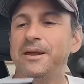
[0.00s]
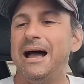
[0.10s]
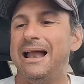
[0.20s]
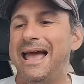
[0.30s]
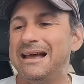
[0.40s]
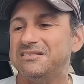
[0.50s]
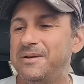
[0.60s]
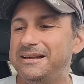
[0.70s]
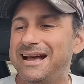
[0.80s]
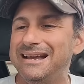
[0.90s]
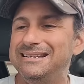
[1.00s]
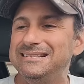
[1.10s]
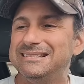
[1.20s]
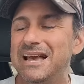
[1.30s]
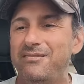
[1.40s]
We got X-Men
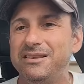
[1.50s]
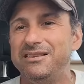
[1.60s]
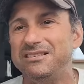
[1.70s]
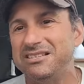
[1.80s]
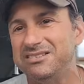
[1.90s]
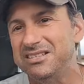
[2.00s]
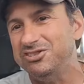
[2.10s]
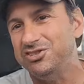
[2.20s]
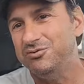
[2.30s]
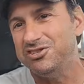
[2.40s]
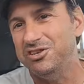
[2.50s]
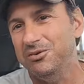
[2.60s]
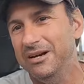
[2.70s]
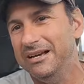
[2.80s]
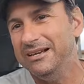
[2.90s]
97. This is issue
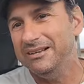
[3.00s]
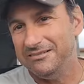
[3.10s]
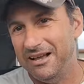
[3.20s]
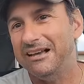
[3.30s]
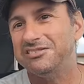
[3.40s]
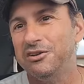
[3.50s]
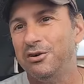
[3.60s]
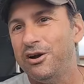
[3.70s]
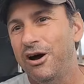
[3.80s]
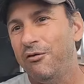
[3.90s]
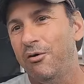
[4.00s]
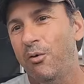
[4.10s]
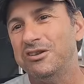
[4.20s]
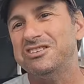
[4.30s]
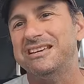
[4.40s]
two. Nice little cover,
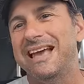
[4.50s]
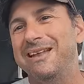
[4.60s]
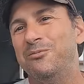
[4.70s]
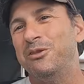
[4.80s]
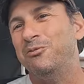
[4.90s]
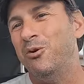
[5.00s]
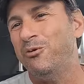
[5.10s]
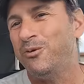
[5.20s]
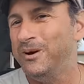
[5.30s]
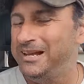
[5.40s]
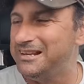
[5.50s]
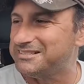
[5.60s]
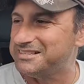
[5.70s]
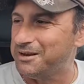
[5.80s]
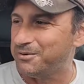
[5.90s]
once again, with Wolverine
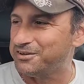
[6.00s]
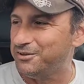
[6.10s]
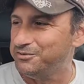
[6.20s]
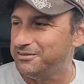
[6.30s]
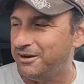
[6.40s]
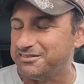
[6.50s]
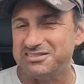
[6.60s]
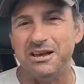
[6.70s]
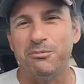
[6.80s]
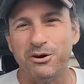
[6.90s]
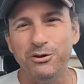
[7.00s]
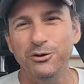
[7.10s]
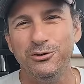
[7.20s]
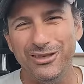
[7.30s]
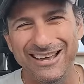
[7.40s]
and Saber uh,
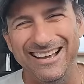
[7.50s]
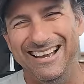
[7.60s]
Sabercloof?